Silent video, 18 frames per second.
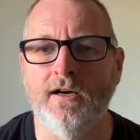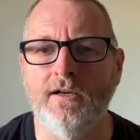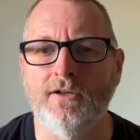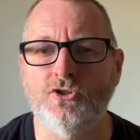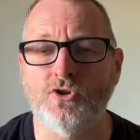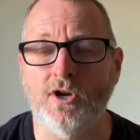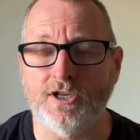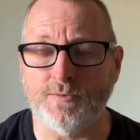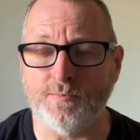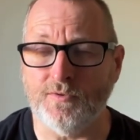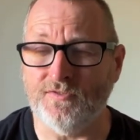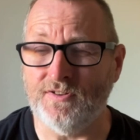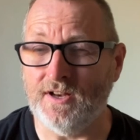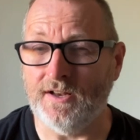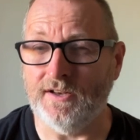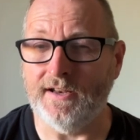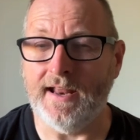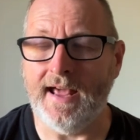Transport for
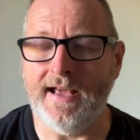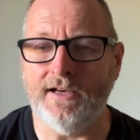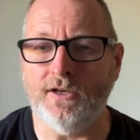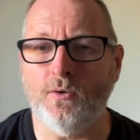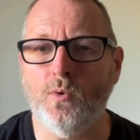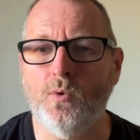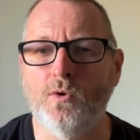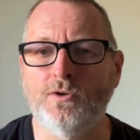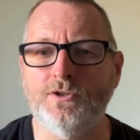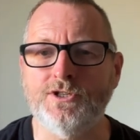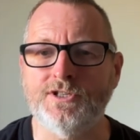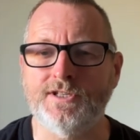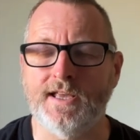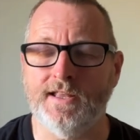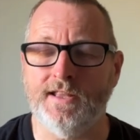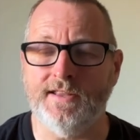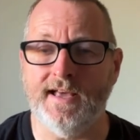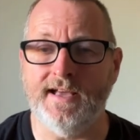London headquarters
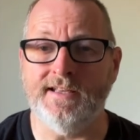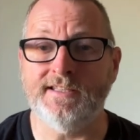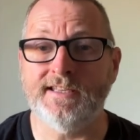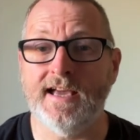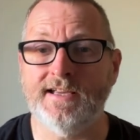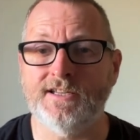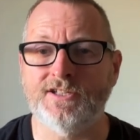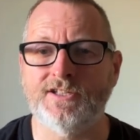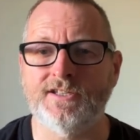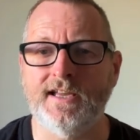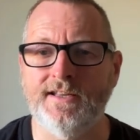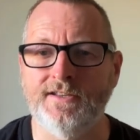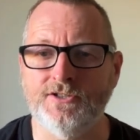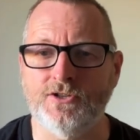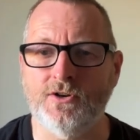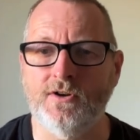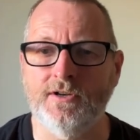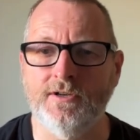at their test
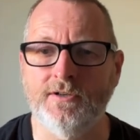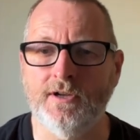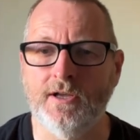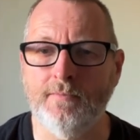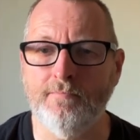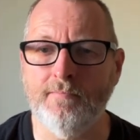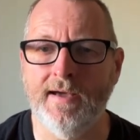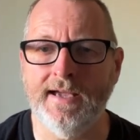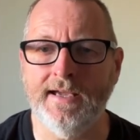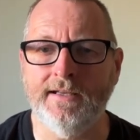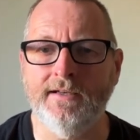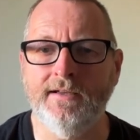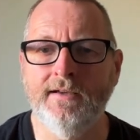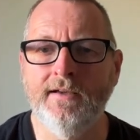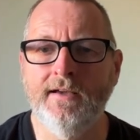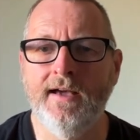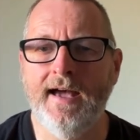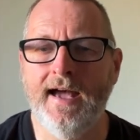centre and main
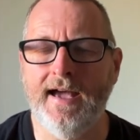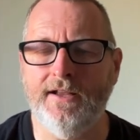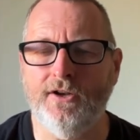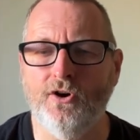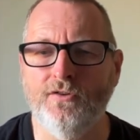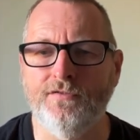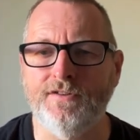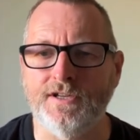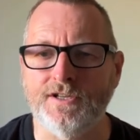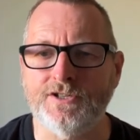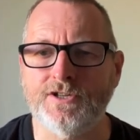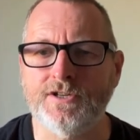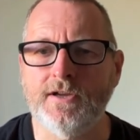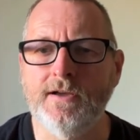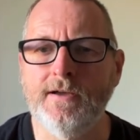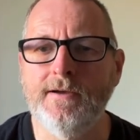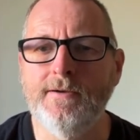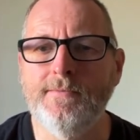head office.
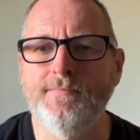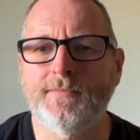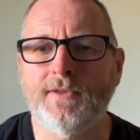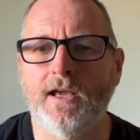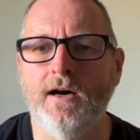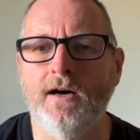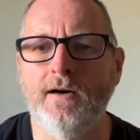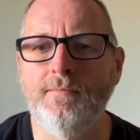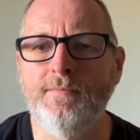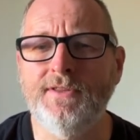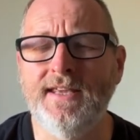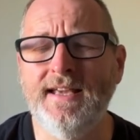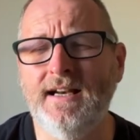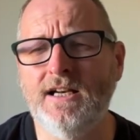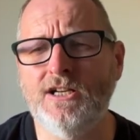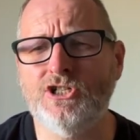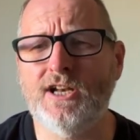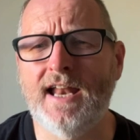The
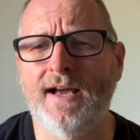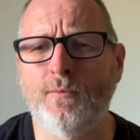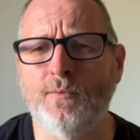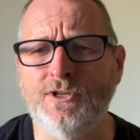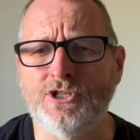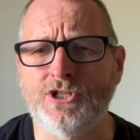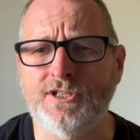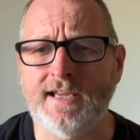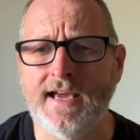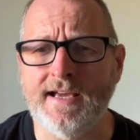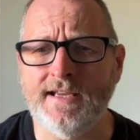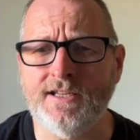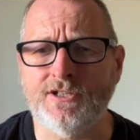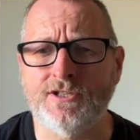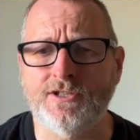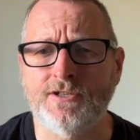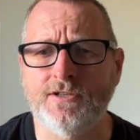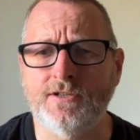English language
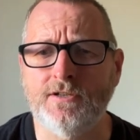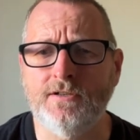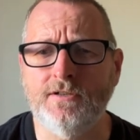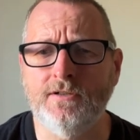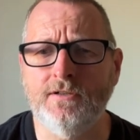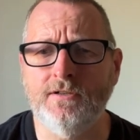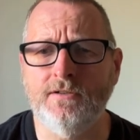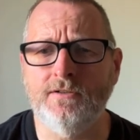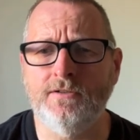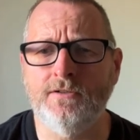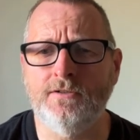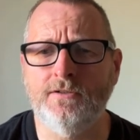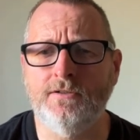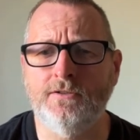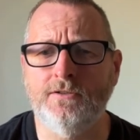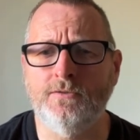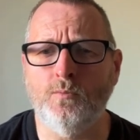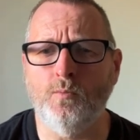tests
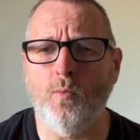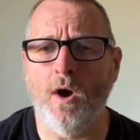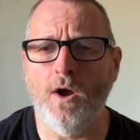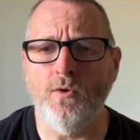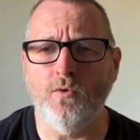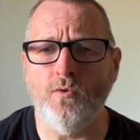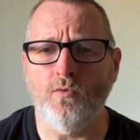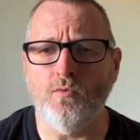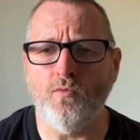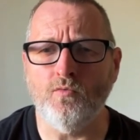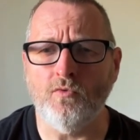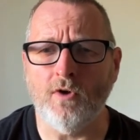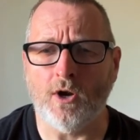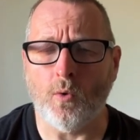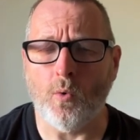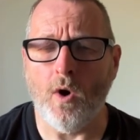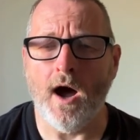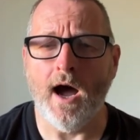won't
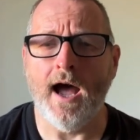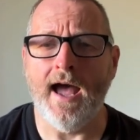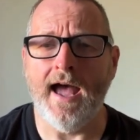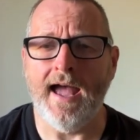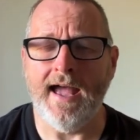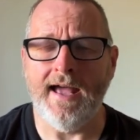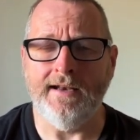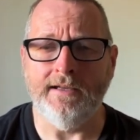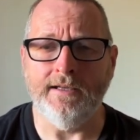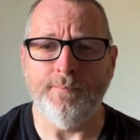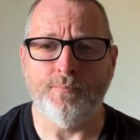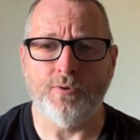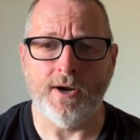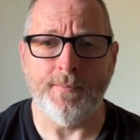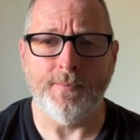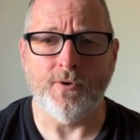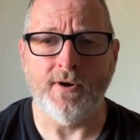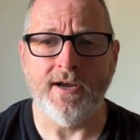require any
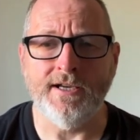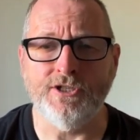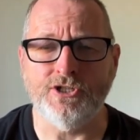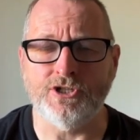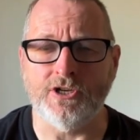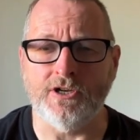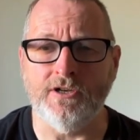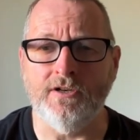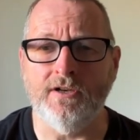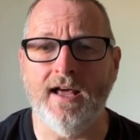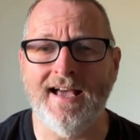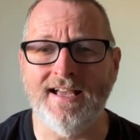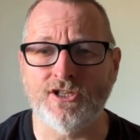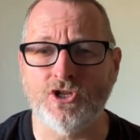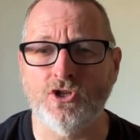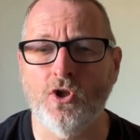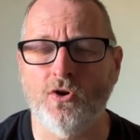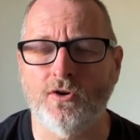preparation
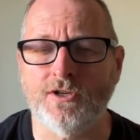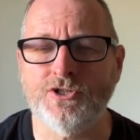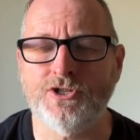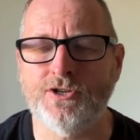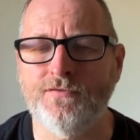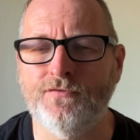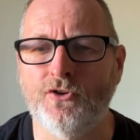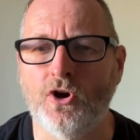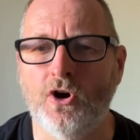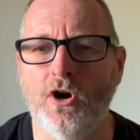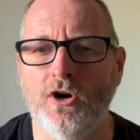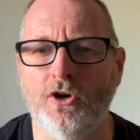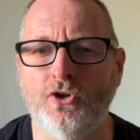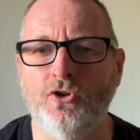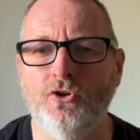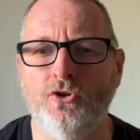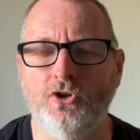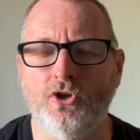as long as you've got a
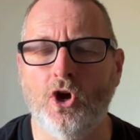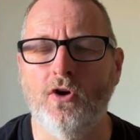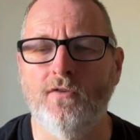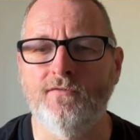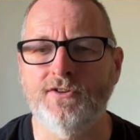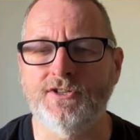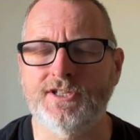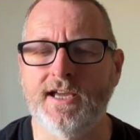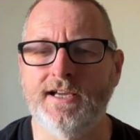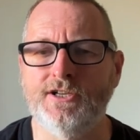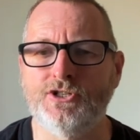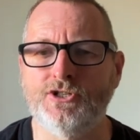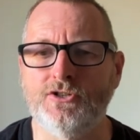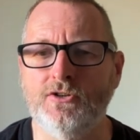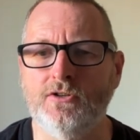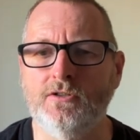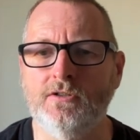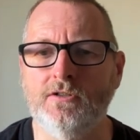good
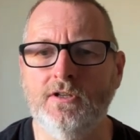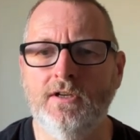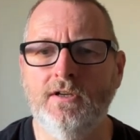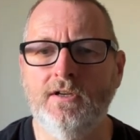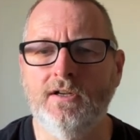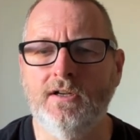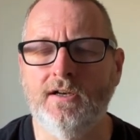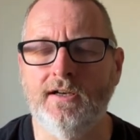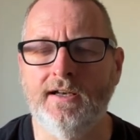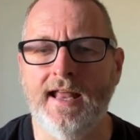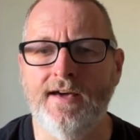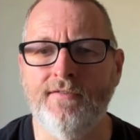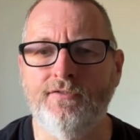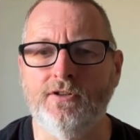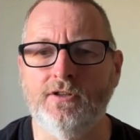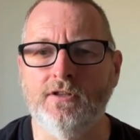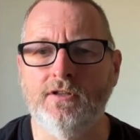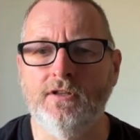conversational
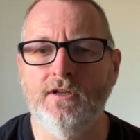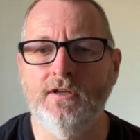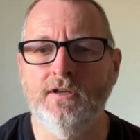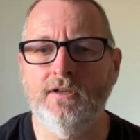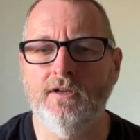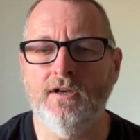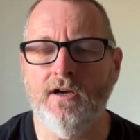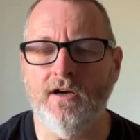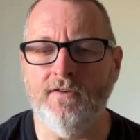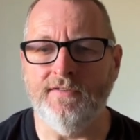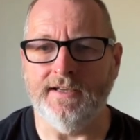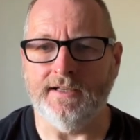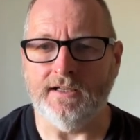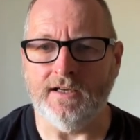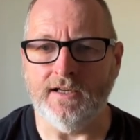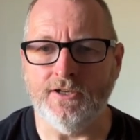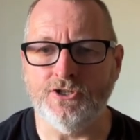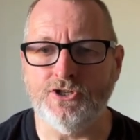level of
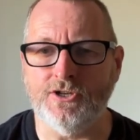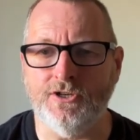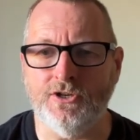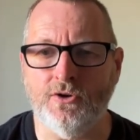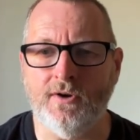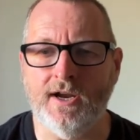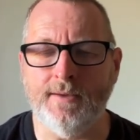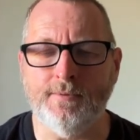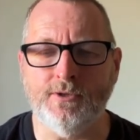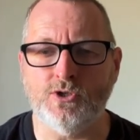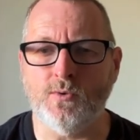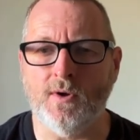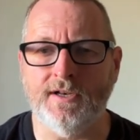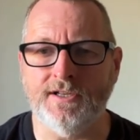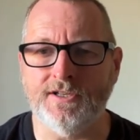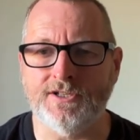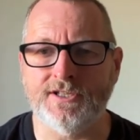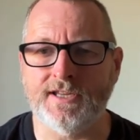English and you're able to
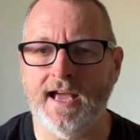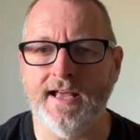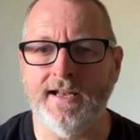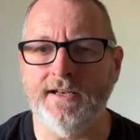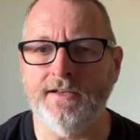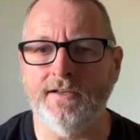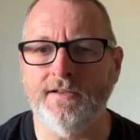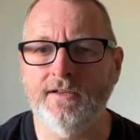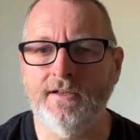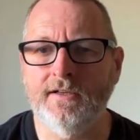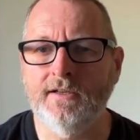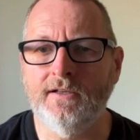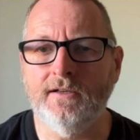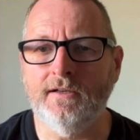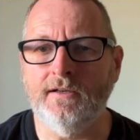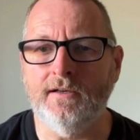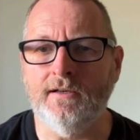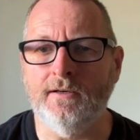understand
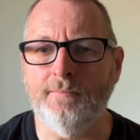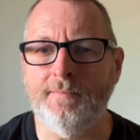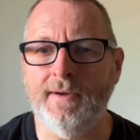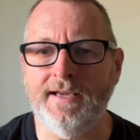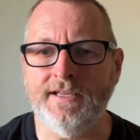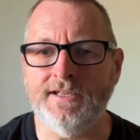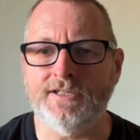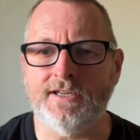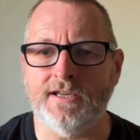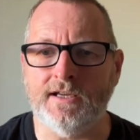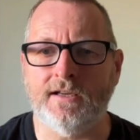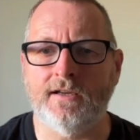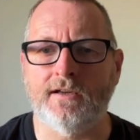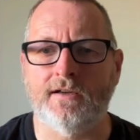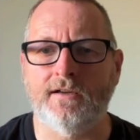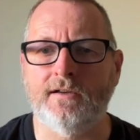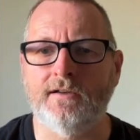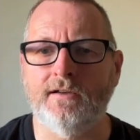basic,
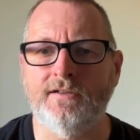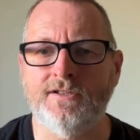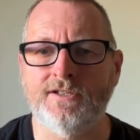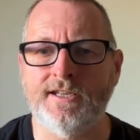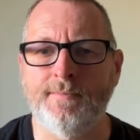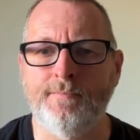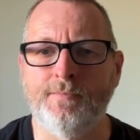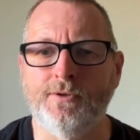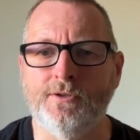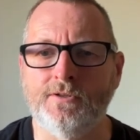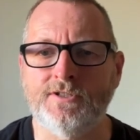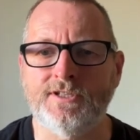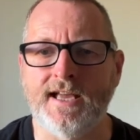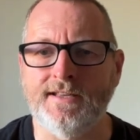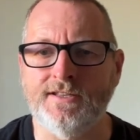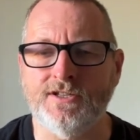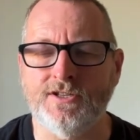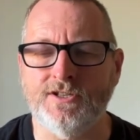simple
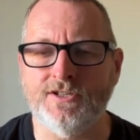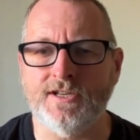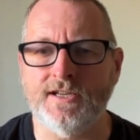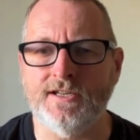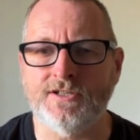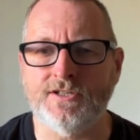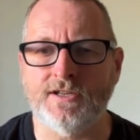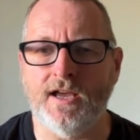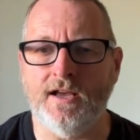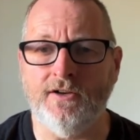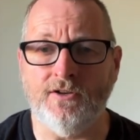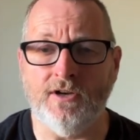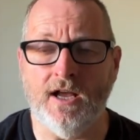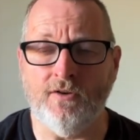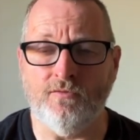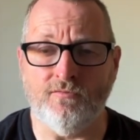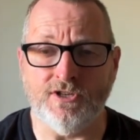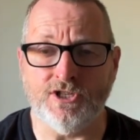sentences
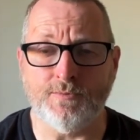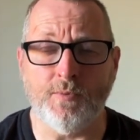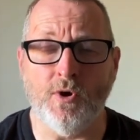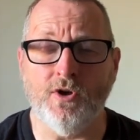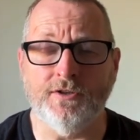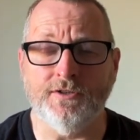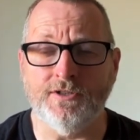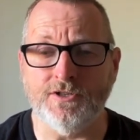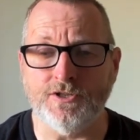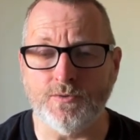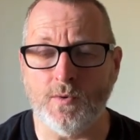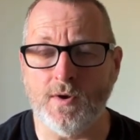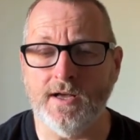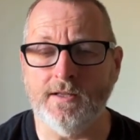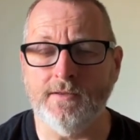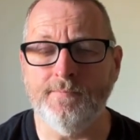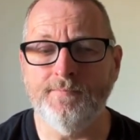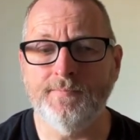and respond as
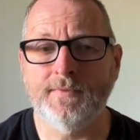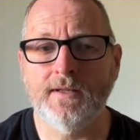well.